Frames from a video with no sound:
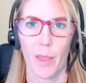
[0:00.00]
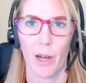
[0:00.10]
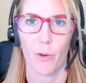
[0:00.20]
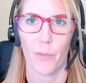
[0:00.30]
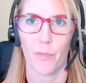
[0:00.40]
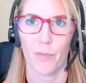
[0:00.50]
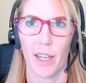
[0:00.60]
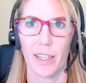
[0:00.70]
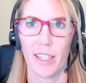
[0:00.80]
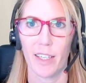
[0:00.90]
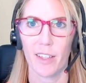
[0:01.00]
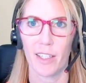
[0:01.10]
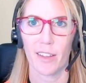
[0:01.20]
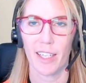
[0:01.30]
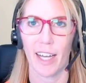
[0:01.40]
Now, I get
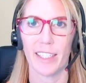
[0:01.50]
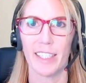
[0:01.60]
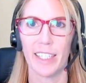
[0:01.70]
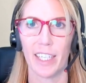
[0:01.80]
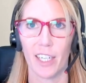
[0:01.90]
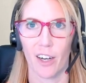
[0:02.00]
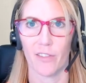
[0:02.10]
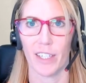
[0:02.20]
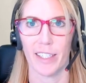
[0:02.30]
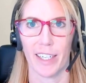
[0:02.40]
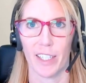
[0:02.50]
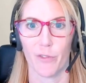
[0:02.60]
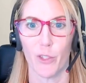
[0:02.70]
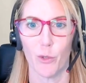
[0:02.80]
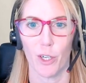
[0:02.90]
the, the idea of it. And
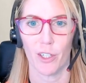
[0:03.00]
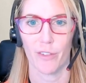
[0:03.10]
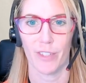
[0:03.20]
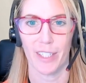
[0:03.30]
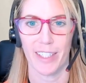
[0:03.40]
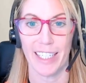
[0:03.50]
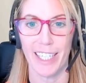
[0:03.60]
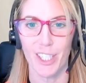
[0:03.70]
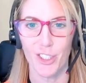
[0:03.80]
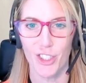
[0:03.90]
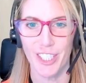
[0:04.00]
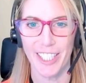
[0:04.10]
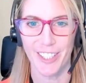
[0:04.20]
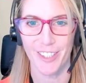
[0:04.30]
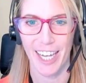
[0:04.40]
if you are a very
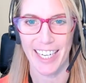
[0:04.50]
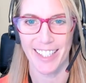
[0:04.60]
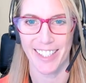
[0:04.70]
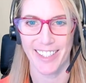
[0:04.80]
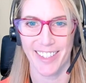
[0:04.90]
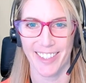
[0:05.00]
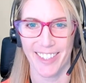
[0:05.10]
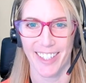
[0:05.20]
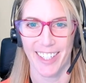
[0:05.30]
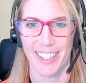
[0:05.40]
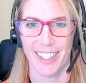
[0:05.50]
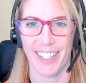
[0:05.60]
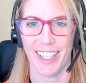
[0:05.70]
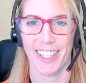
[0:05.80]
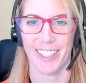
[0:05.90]
engineer like listener
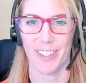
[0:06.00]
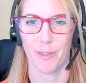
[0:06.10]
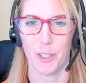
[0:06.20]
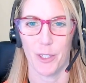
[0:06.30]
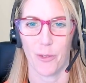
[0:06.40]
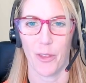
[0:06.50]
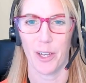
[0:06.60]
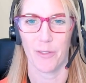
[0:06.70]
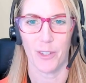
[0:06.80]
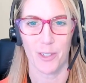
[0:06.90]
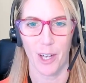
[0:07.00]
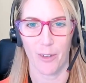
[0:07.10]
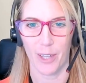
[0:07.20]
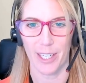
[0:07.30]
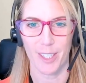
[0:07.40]
and, you know, think of
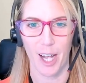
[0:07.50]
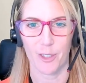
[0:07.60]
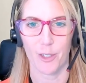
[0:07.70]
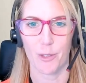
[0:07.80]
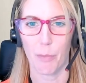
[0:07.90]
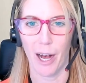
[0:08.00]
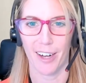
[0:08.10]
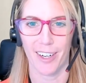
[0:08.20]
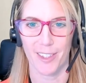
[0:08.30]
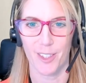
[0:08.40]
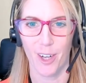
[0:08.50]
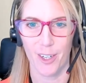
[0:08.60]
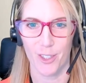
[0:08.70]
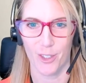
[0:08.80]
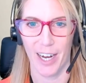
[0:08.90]
yourself like Dr. Spock on
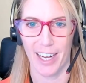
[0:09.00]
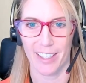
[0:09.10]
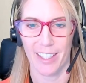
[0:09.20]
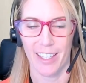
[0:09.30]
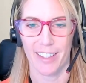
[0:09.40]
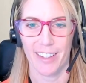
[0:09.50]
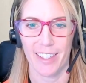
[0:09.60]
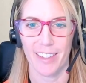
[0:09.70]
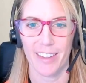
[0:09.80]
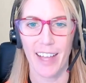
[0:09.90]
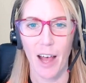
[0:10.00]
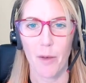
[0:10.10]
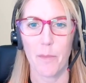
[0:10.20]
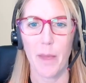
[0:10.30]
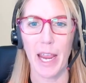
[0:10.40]
Star Trek, then
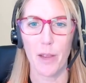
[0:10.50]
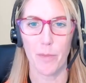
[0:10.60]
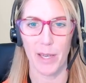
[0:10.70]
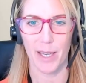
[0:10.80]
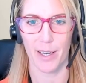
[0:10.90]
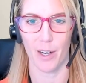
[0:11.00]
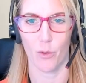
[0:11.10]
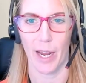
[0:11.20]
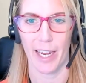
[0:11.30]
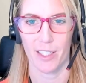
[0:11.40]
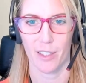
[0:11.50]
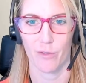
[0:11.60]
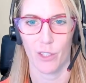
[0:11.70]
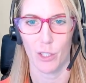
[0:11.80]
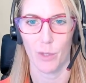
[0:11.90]
that may be a way to
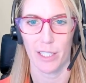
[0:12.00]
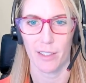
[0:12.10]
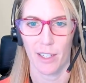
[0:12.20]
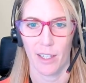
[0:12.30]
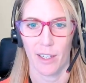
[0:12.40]
view it.